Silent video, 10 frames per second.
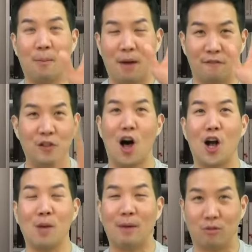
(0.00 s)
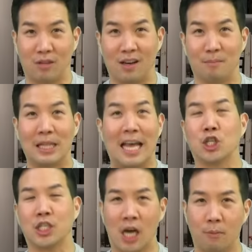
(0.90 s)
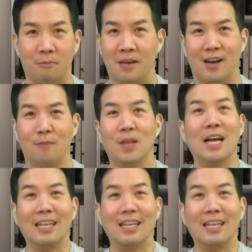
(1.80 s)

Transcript: My vlog about the Malaysians helping me out.